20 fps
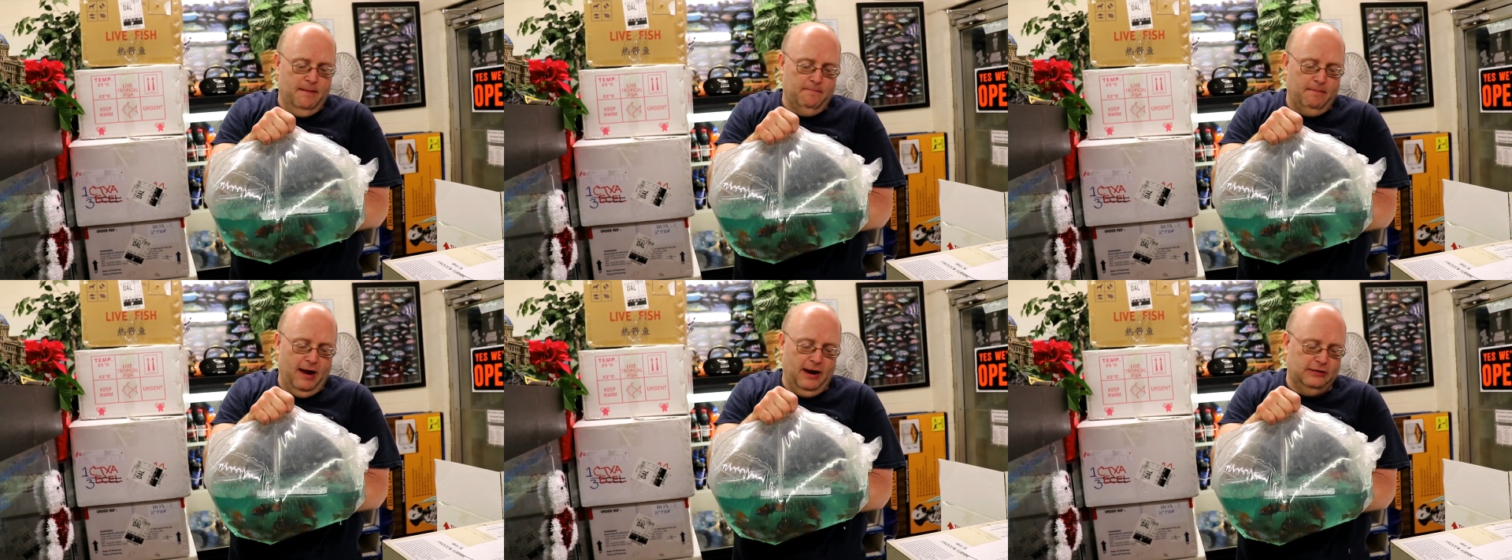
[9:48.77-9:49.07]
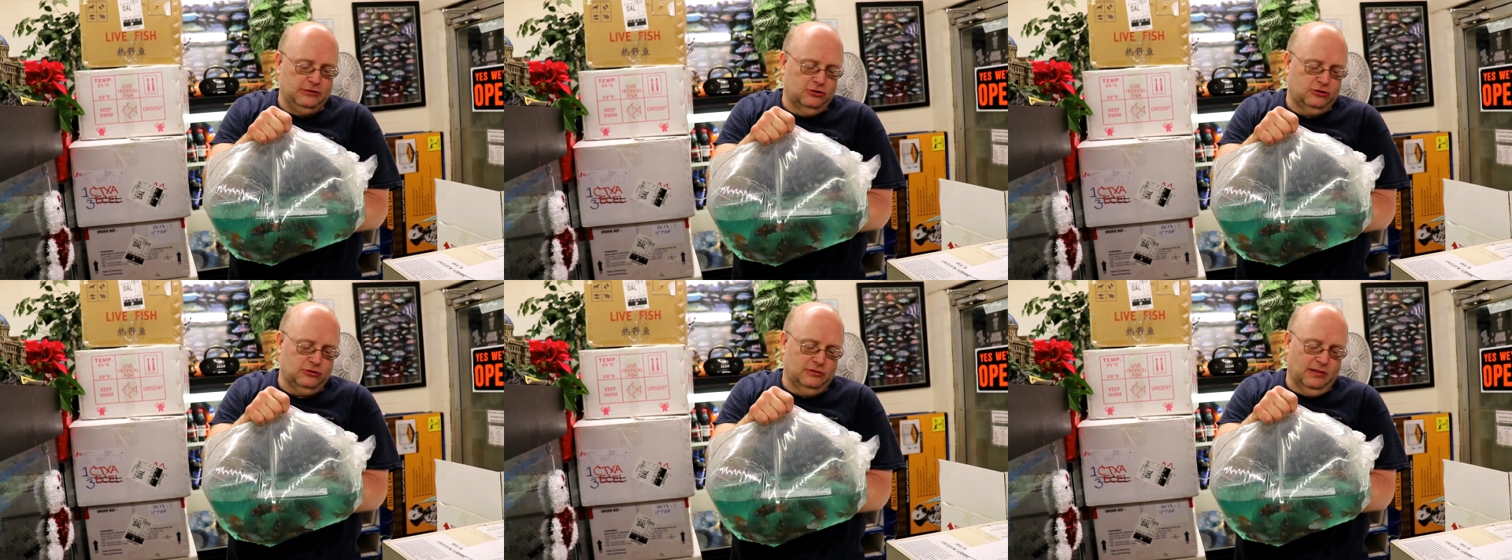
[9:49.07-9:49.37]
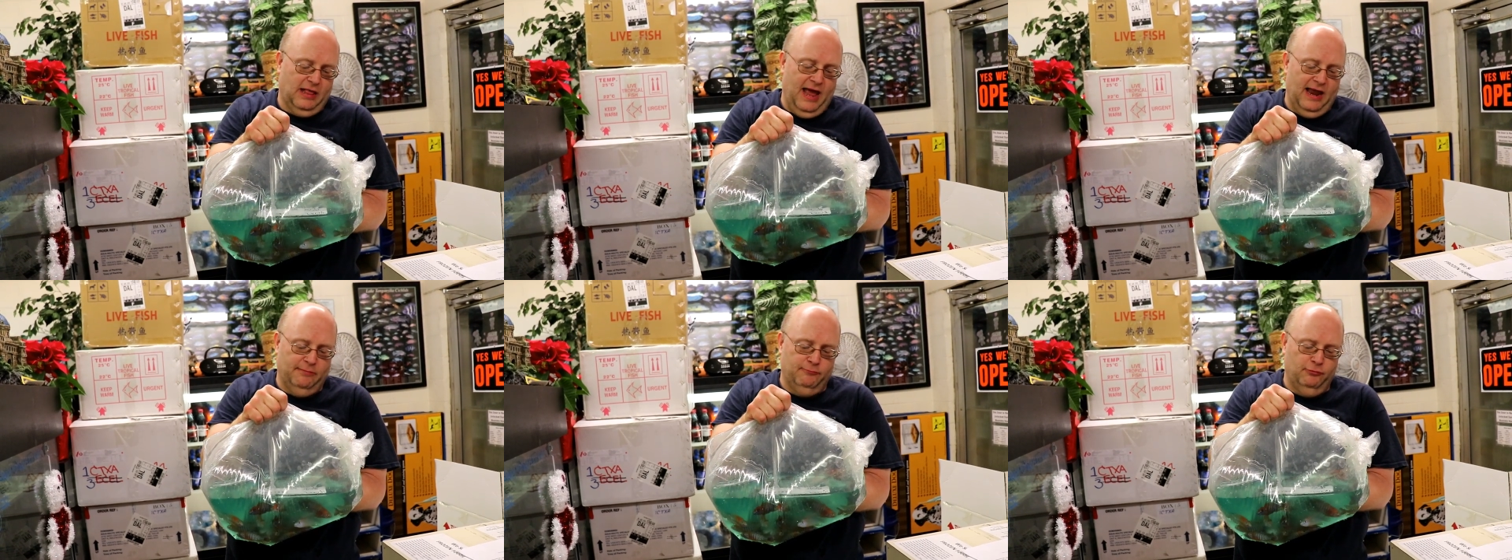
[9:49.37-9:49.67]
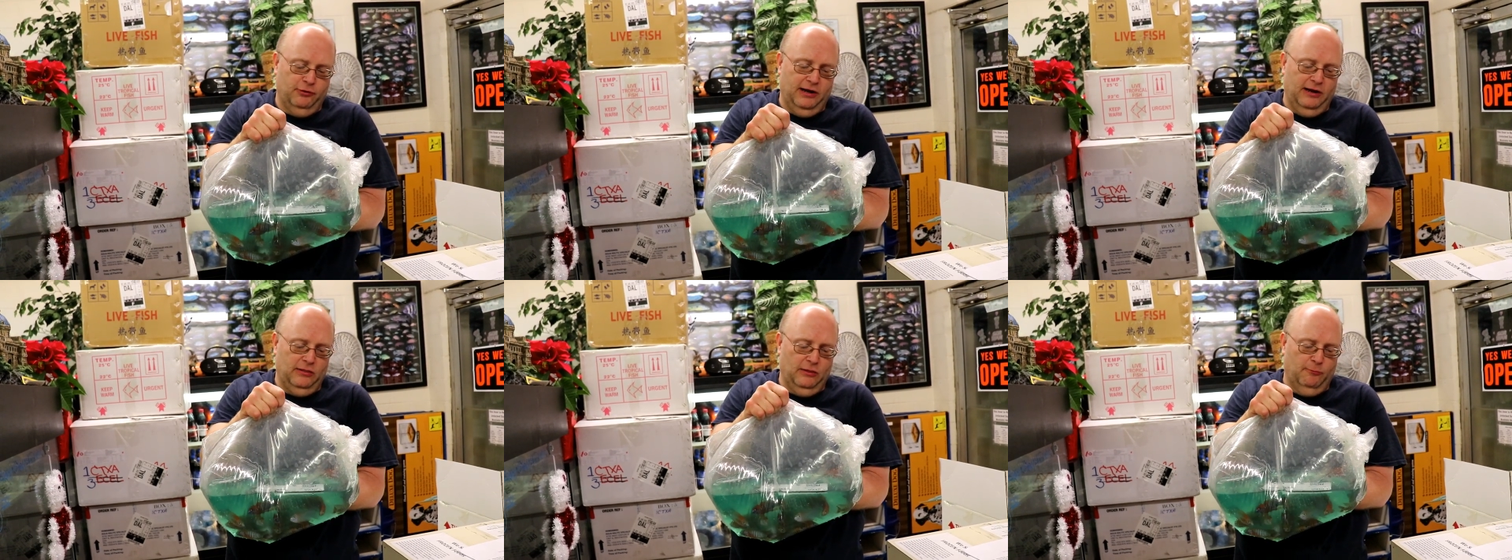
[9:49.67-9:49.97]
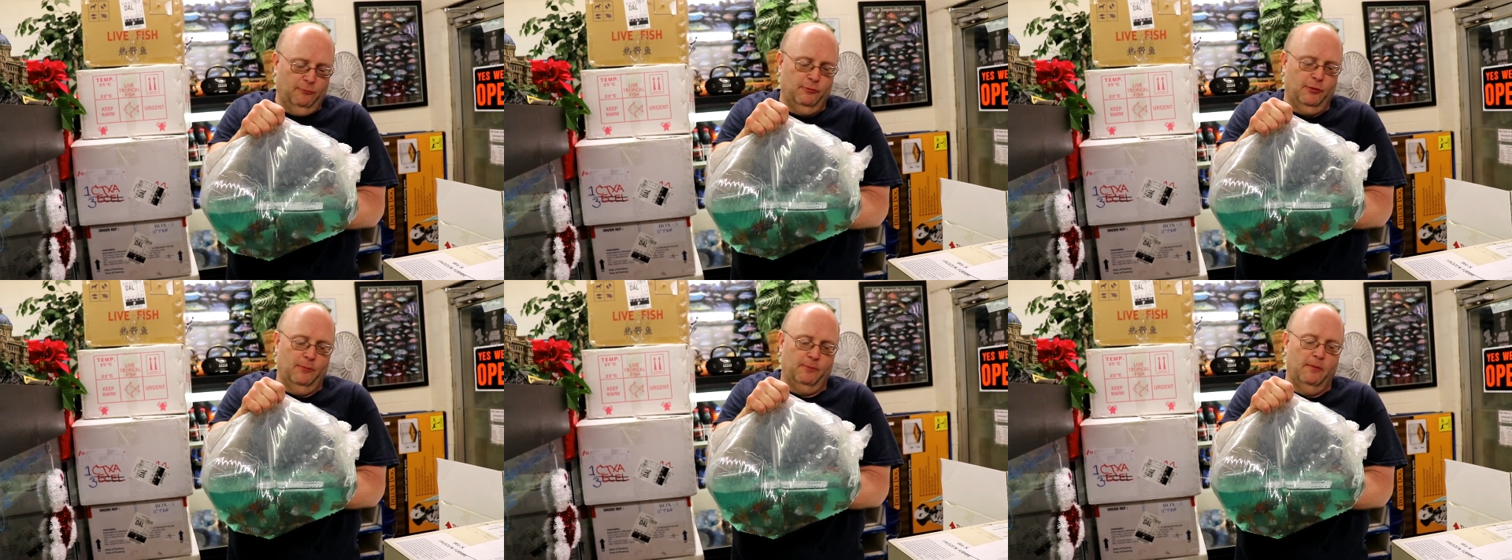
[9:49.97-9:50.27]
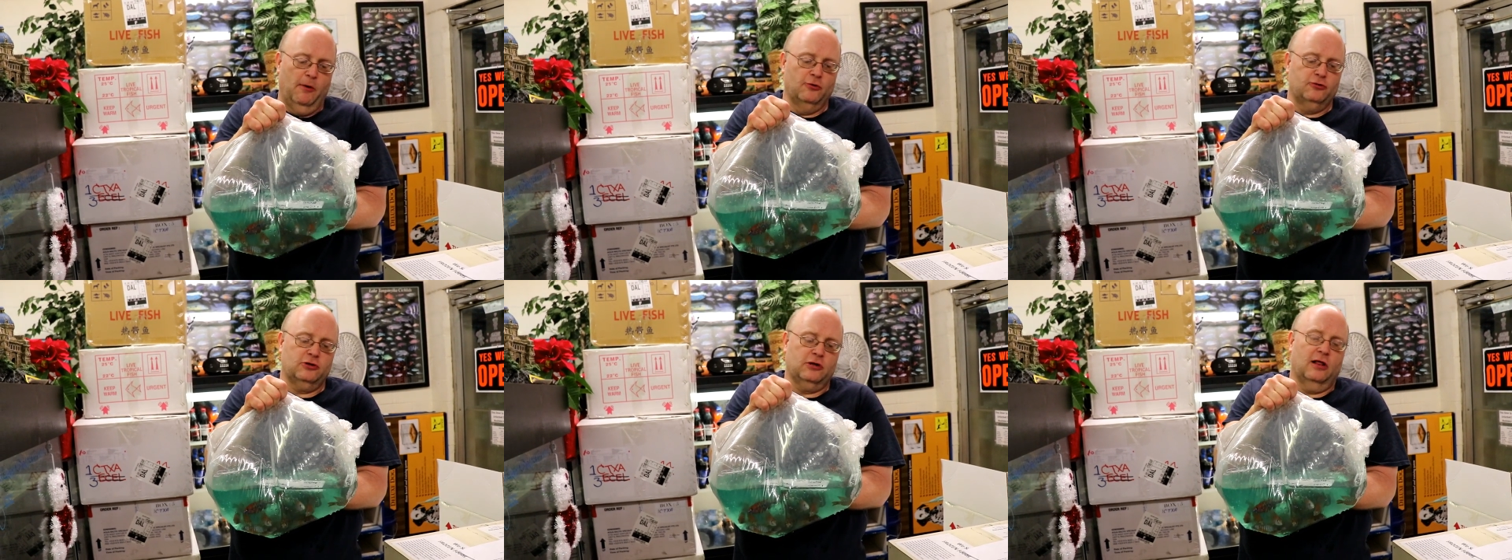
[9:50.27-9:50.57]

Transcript: by just line breeding the, the most